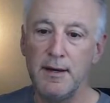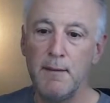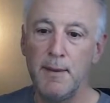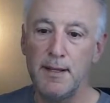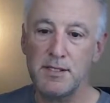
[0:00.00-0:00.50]

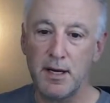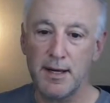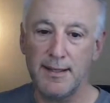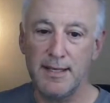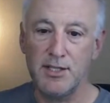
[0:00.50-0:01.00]
based on
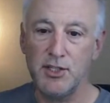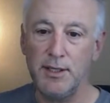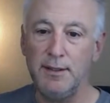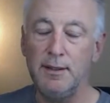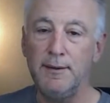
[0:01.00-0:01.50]

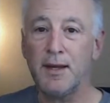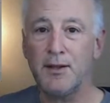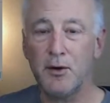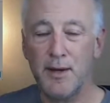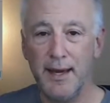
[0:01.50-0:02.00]
condition,
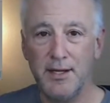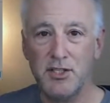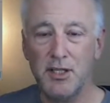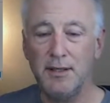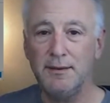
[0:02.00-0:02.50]

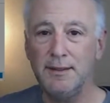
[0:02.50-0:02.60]
location,